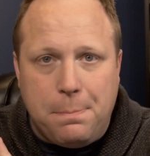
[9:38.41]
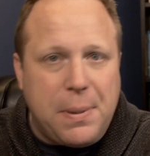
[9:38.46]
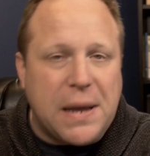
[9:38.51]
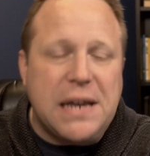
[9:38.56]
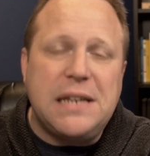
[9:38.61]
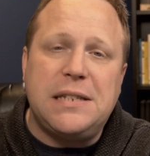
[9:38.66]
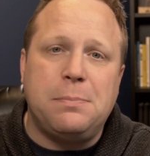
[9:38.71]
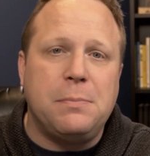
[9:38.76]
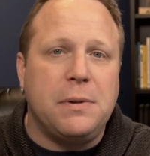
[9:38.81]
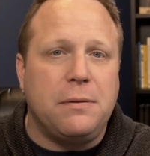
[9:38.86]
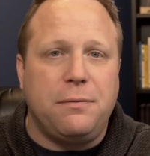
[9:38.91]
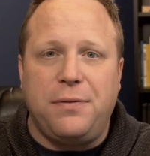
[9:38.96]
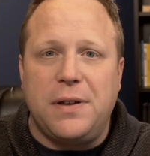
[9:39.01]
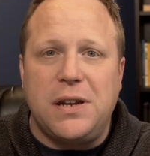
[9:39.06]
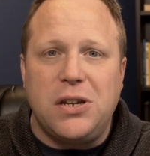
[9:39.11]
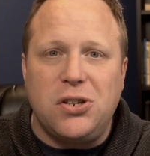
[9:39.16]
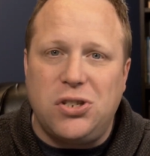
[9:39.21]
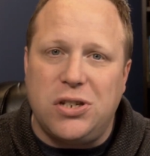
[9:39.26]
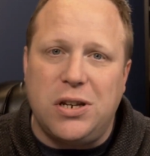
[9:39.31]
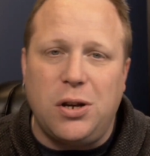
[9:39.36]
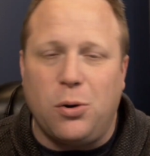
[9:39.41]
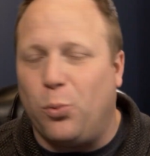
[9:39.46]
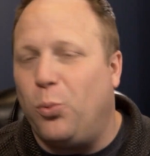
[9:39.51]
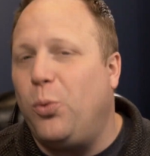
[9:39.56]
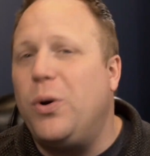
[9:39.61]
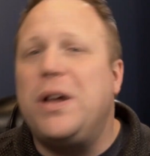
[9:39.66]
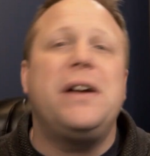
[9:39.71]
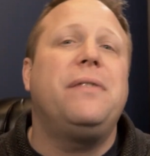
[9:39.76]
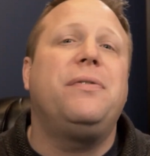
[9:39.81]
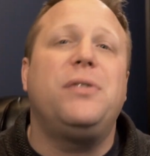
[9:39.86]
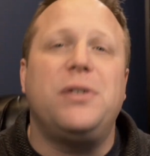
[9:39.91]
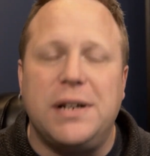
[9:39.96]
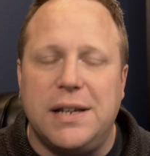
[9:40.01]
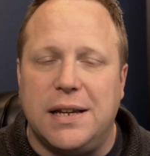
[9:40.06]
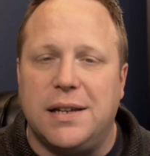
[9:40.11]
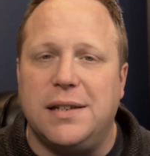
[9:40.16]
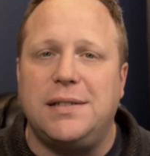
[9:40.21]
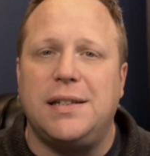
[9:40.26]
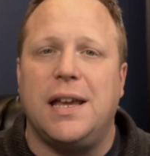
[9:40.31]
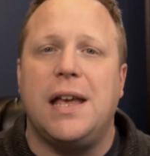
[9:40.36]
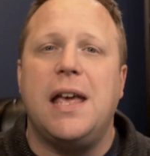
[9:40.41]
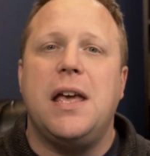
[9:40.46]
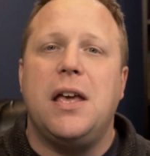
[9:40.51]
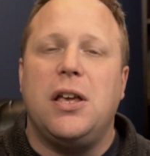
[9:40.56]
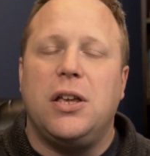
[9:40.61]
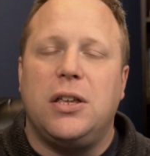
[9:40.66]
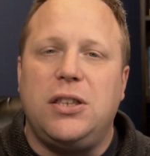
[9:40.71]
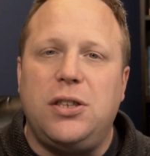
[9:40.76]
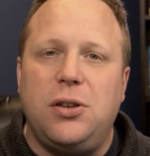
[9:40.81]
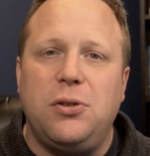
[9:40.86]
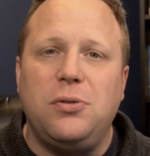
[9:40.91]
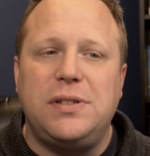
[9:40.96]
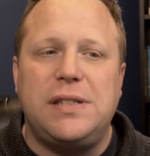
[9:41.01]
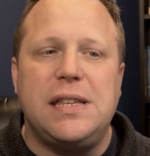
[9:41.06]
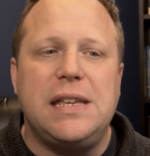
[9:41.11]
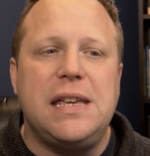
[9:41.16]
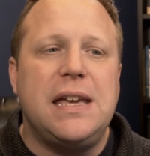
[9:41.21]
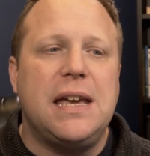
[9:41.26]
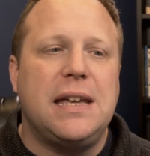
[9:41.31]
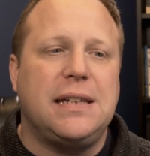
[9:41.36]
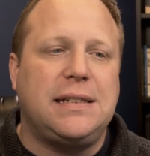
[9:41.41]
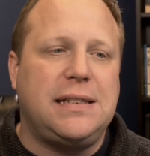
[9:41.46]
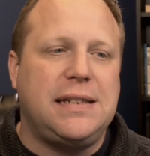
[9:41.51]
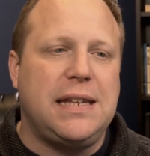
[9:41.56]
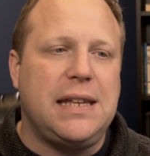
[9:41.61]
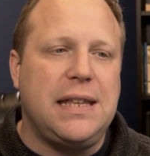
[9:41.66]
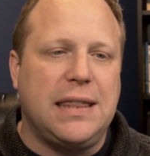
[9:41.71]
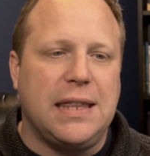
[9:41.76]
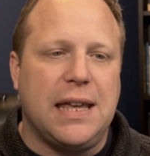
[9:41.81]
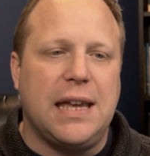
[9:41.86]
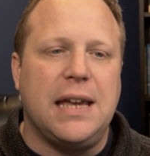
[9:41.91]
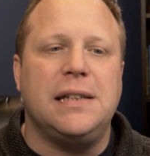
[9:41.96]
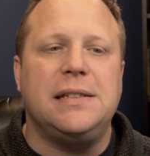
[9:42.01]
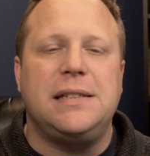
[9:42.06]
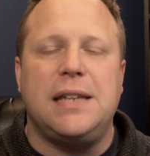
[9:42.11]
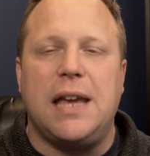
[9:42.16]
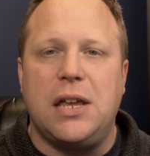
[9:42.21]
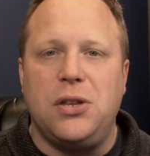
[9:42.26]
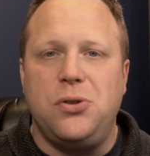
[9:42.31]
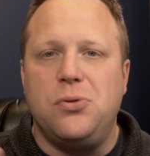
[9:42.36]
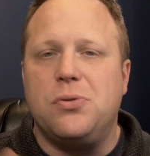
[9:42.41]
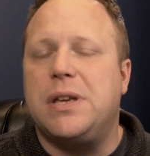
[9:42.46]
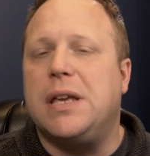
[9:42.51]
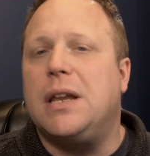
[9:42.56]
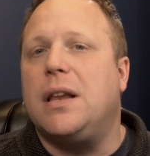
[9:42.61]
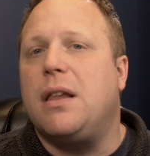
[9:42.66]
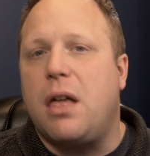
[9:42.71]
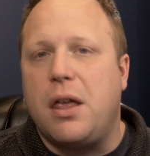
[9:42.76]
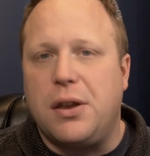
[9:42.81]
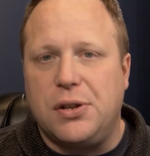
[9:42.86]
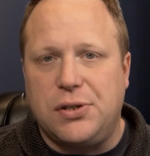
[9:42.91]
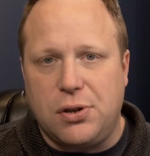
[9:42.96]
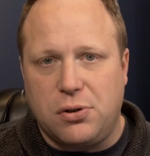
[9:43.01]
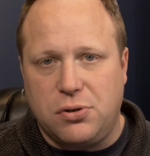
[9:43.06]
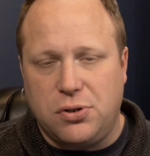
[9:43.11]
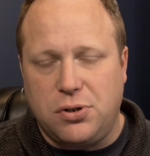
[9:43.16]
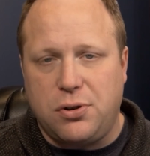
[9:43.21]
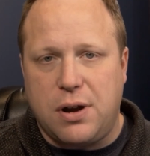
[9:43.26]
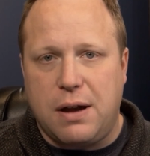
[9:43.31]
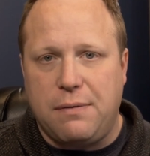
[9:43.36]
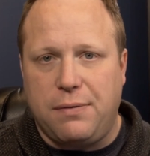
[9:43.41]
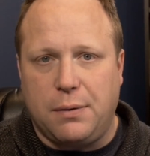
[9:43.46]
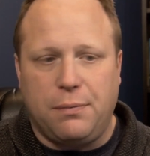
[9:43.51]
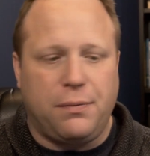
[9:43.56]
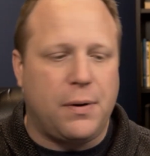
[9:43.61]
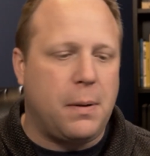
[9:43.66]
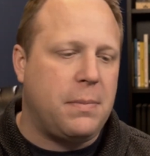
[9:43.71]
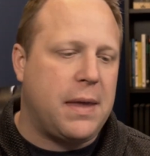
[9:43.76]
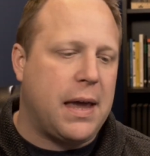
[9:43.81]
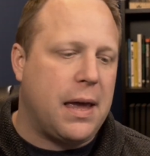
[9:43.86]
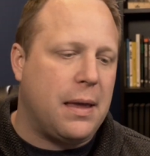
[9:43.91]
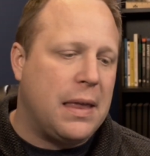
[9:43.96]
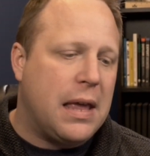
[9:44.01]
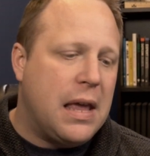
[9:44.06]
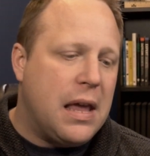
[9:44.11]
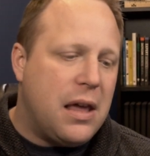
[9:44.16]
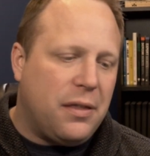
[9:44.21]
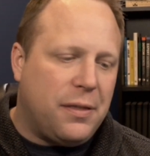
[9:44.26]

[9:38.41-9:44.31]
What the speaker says: basement finishing, whatever it is, use the EST things and you'll get a lot of search traffic from that.